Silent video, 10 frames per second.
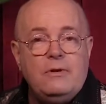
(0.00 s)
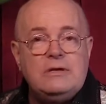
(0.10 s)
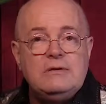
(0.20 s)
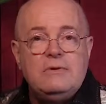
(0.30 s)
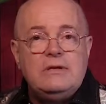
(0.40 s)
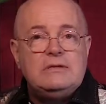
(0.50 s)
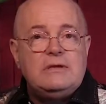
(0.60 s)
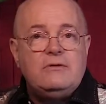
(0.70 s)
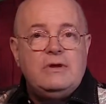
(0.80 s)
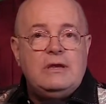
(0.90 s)
What is
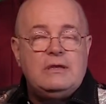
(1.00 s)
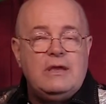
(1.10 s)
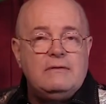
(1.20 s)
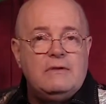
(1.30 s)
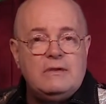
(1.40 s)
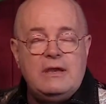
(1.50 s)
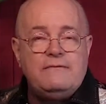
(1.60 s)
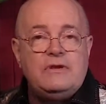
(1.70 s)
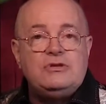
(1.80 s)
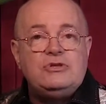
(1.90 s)
the Greek, the
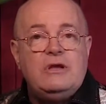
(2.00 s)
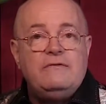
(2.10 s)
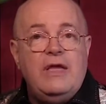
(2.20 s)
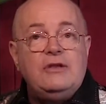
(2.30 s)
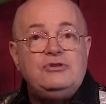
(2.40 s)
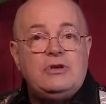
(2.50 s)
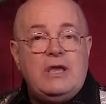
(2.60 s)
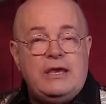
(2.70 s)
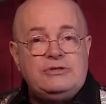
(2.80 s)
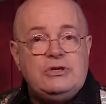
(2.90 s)
definition of
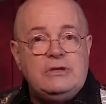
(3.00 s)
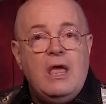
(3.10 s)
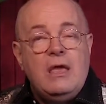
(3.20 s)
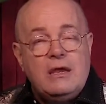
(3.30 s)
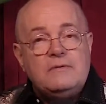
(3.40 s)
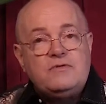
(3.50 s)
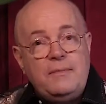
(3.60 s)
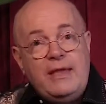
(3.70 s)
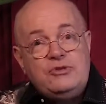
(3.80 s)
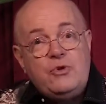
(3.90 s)
education comes
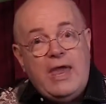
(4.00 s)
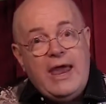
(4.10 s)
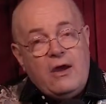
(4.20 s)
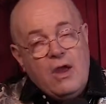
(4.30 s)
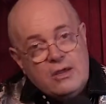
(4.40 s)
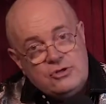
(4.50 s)
from educare,